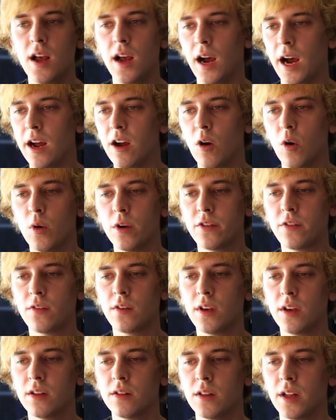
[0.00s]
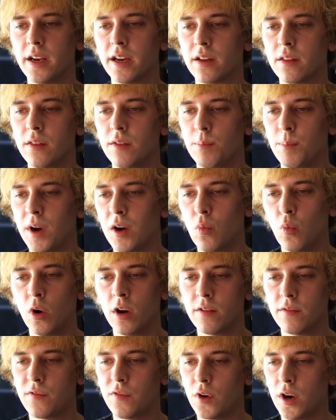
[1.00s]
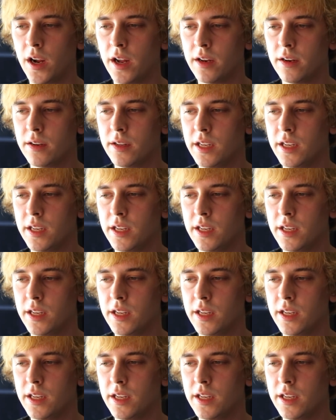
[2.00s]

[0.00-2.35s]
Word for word: I always see like my one friend,